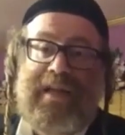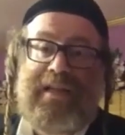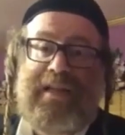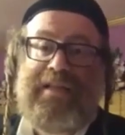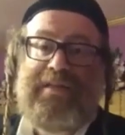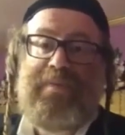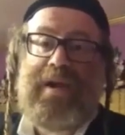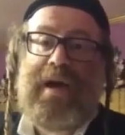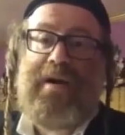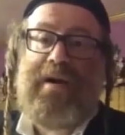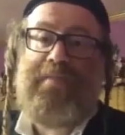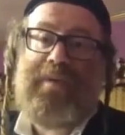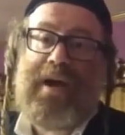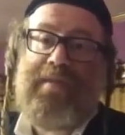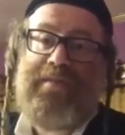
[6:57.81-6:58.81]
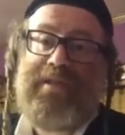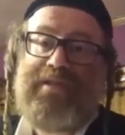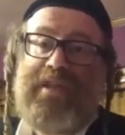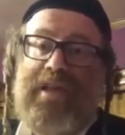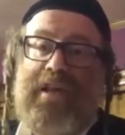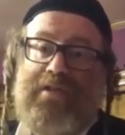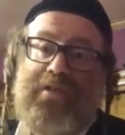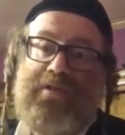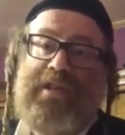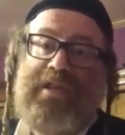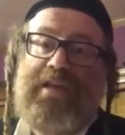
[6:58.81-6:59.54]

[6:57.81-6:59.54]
at least pr- promise to,